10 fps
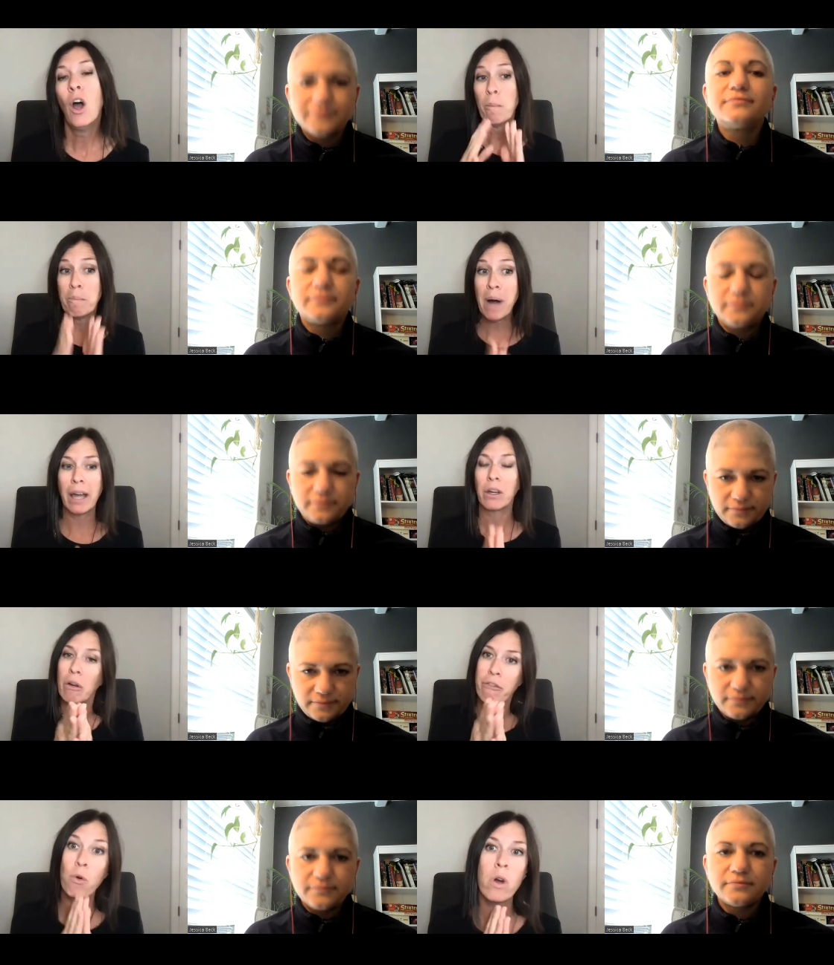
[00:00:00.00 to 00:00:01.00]
Speaker 1: But
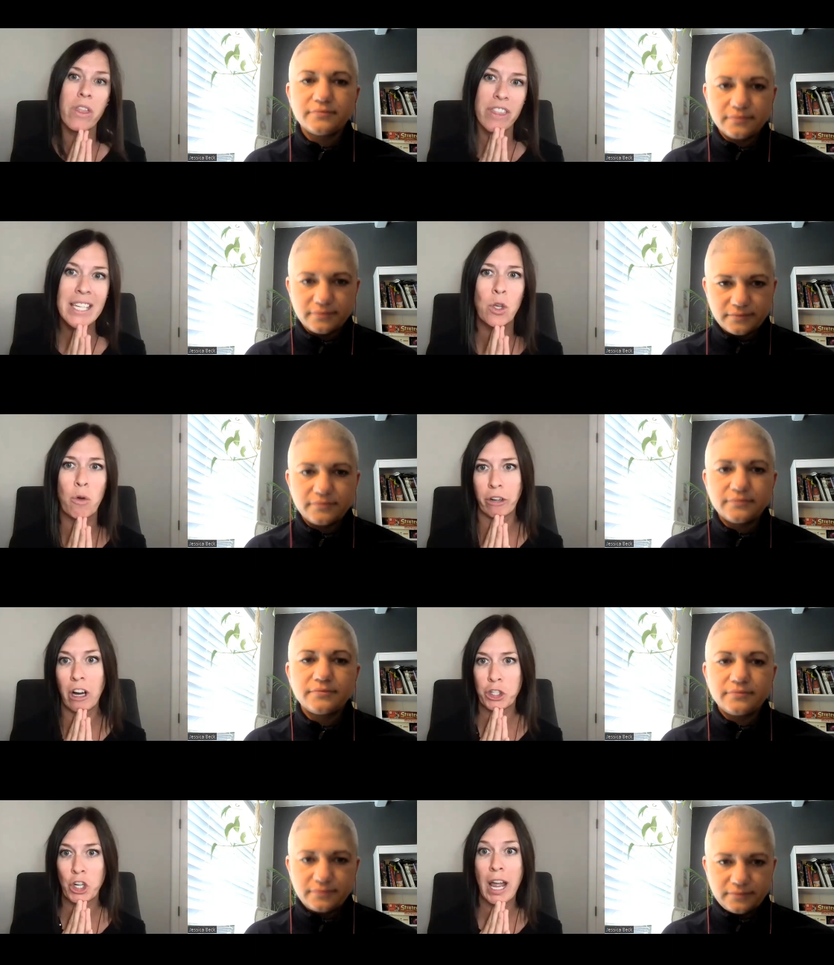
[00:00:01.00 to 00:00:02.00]
for this
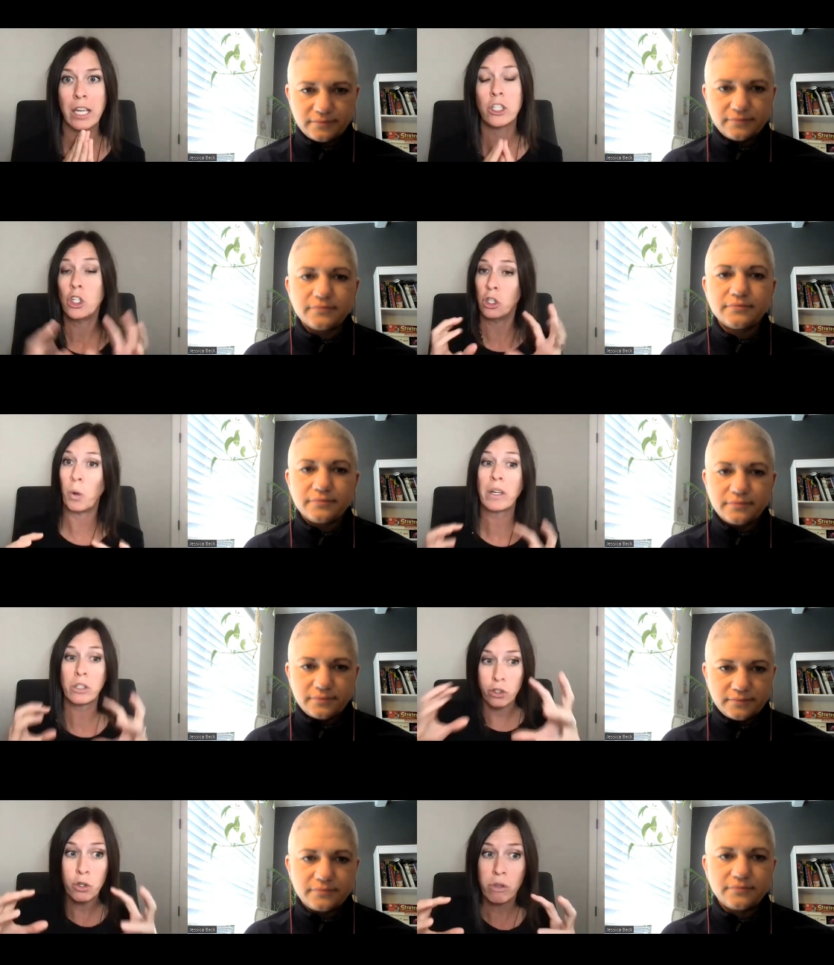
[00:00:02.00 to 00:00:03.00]
overall trend, you'd want
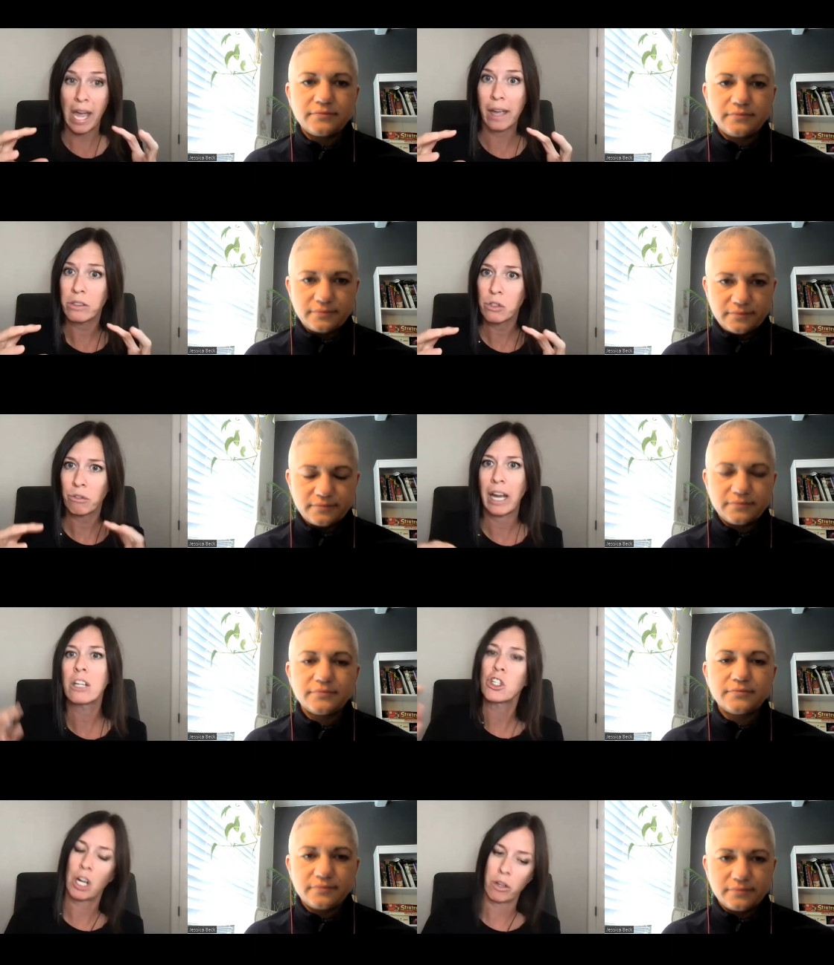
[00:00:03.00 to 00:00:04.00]
to do that,
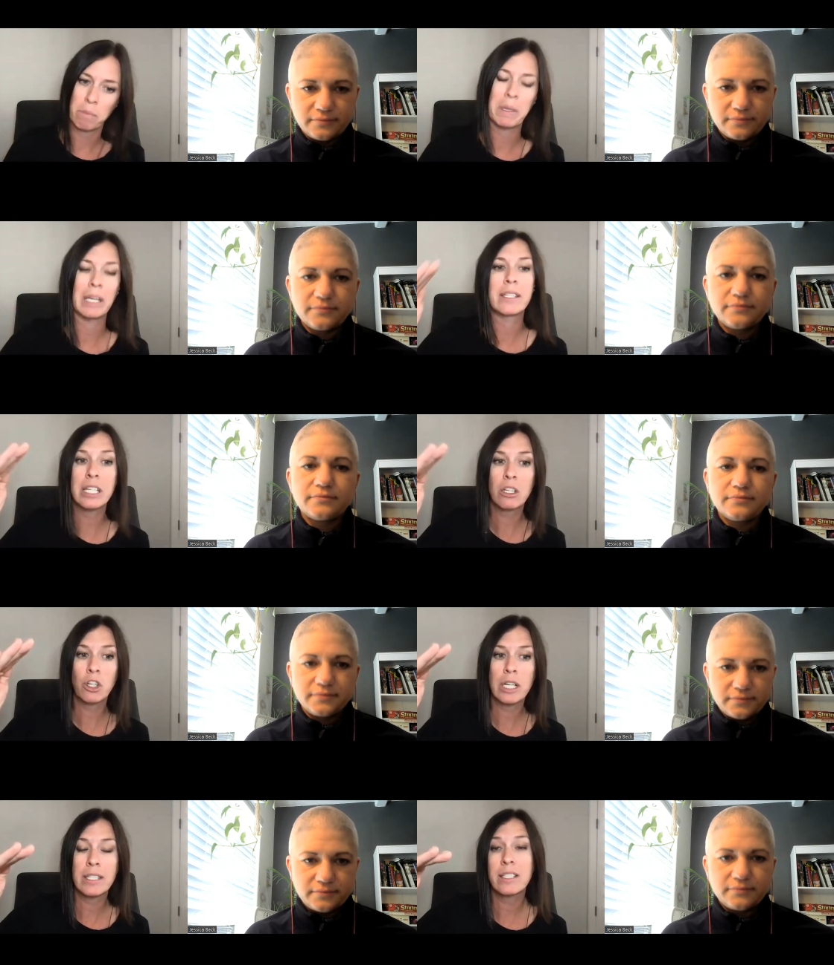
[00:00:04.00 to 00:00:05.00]
right? Share the biggest
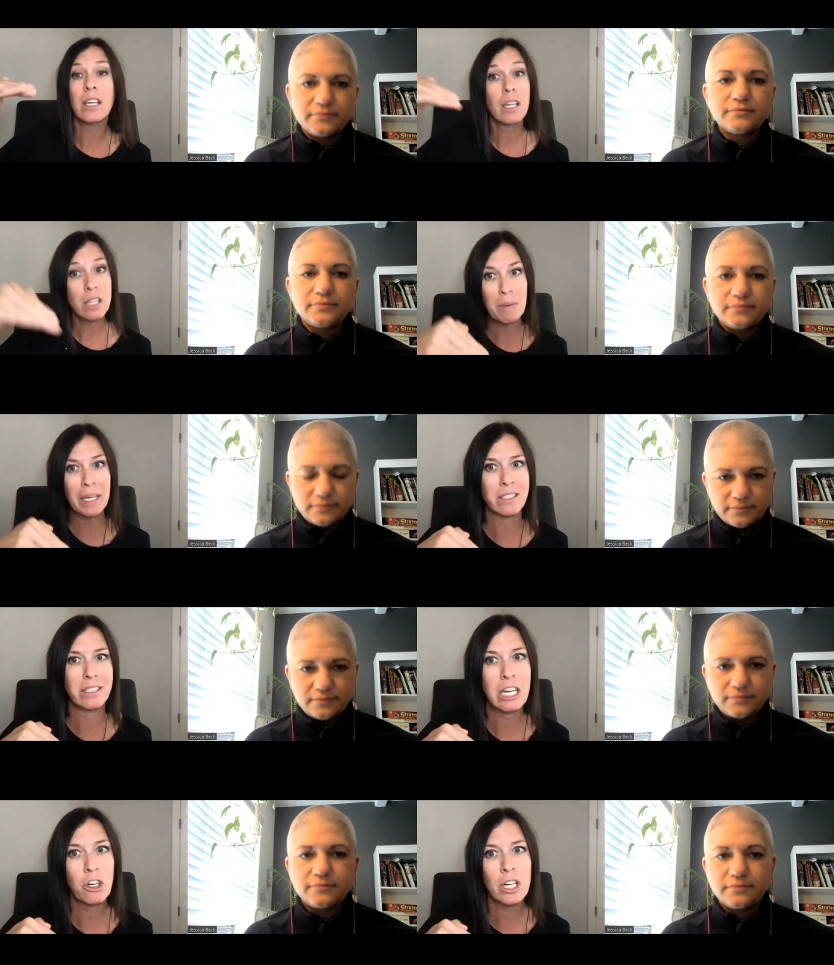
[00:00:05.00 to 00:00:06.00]
increase, the biggest
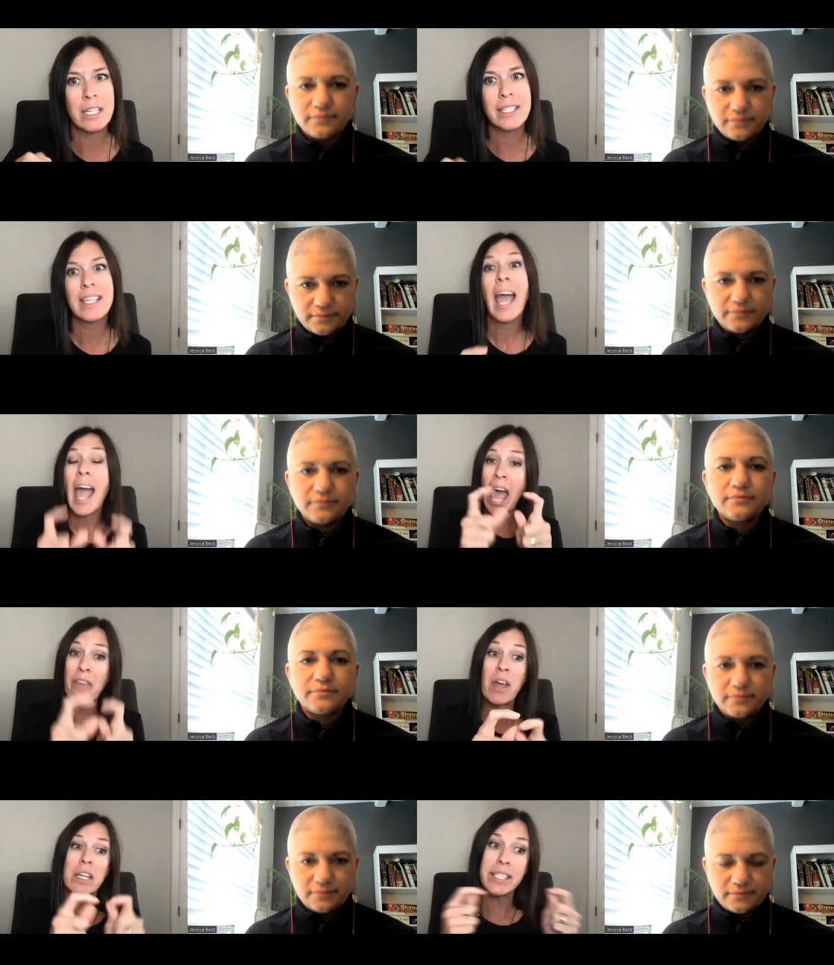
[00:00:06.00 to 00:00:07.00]
decrease,
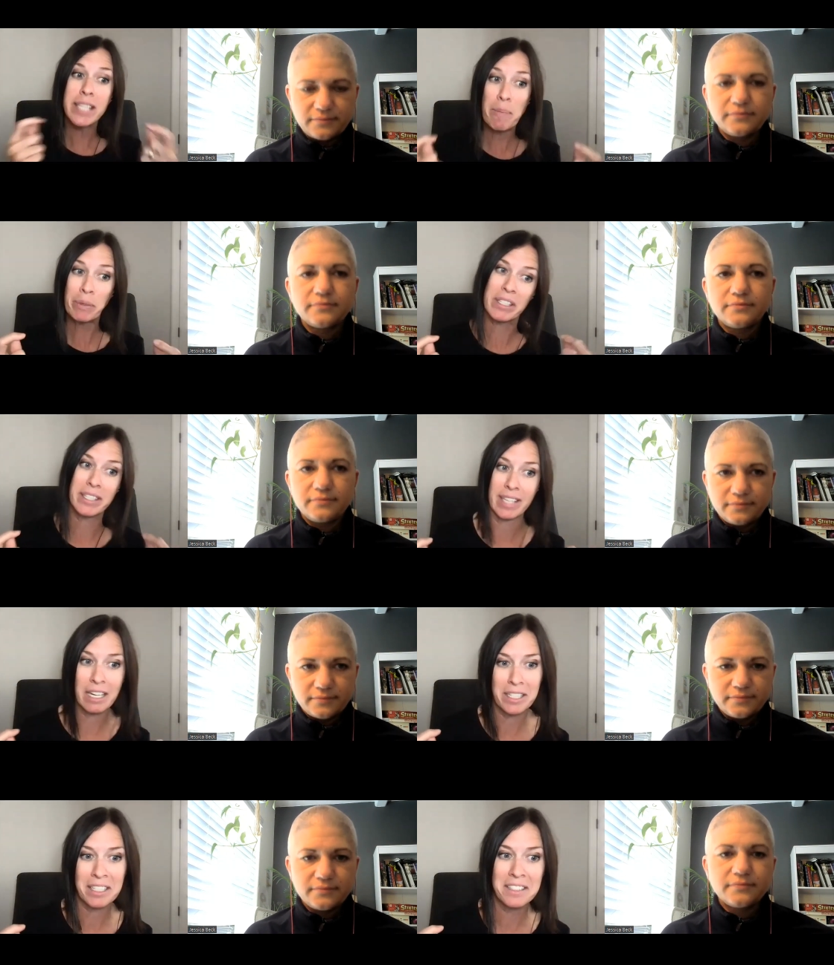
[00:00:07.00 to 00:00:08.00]
and then a separate
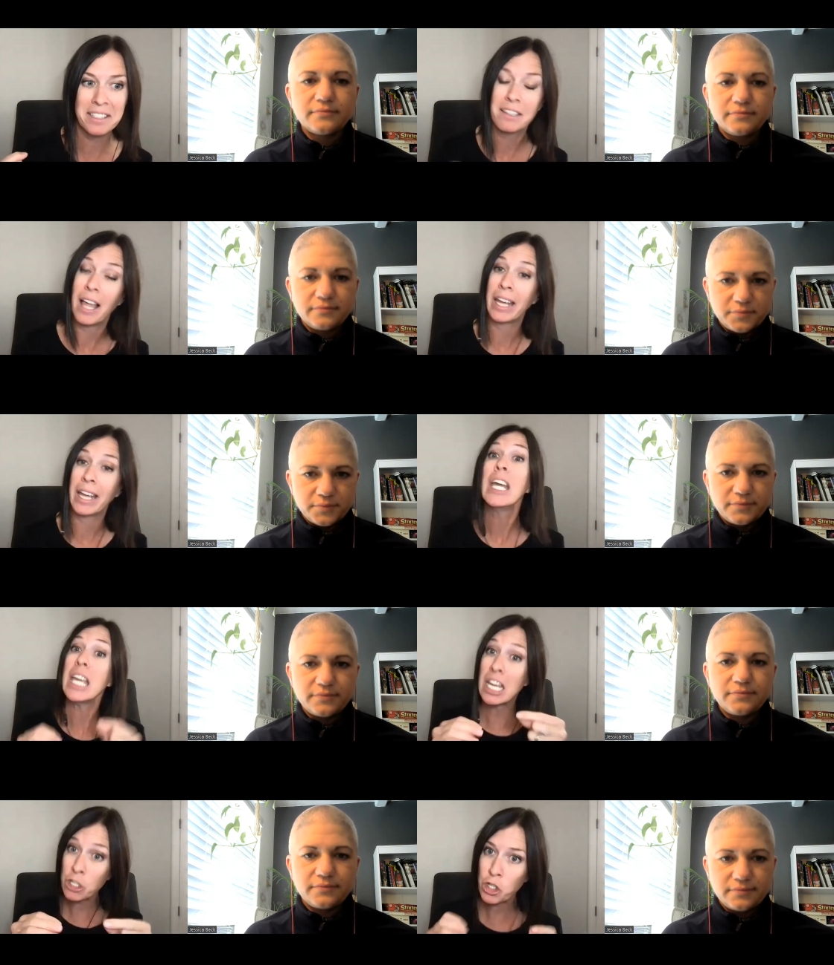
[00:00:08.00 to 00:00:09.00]
sentence like
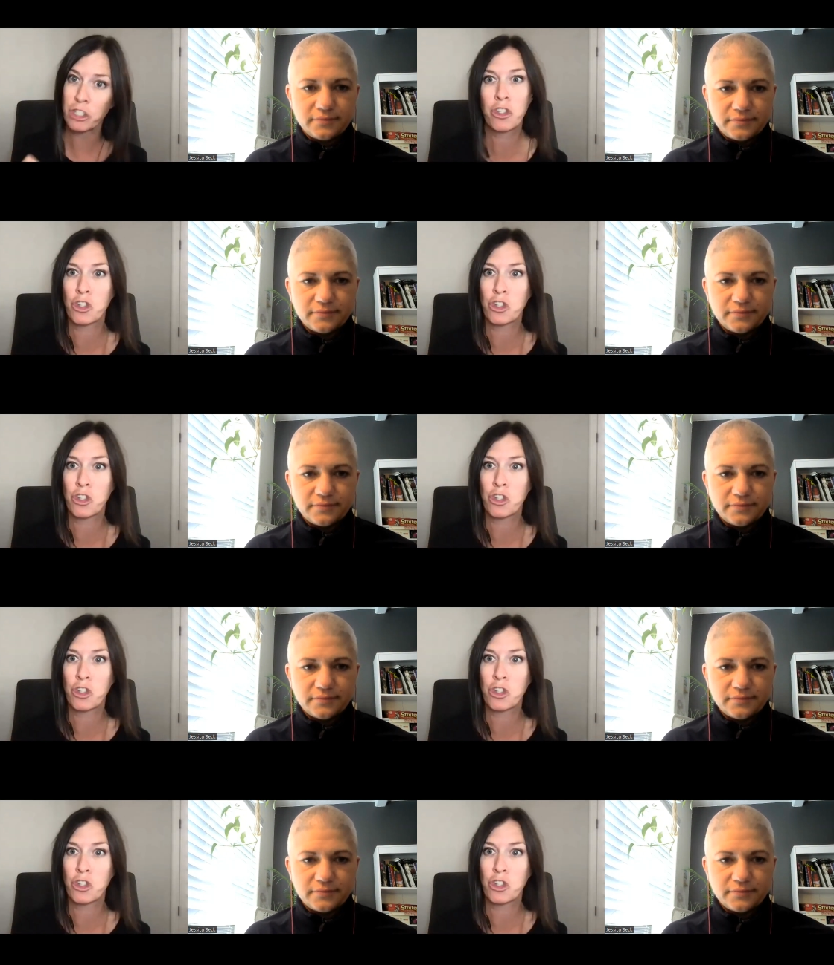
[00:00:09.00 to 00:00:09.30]
interest